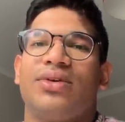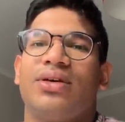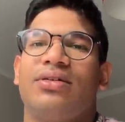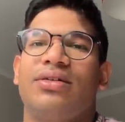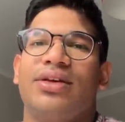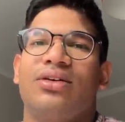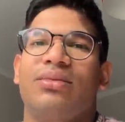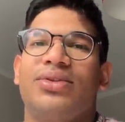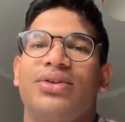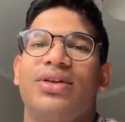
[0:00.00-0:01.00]
so I can't really
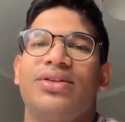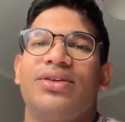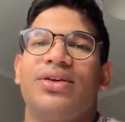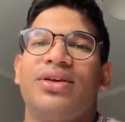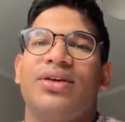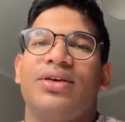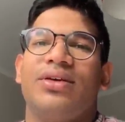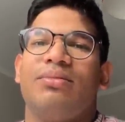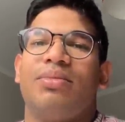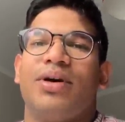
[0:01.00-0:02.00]
comment on it.
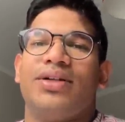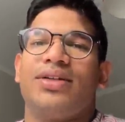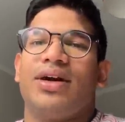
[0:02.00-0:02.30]
But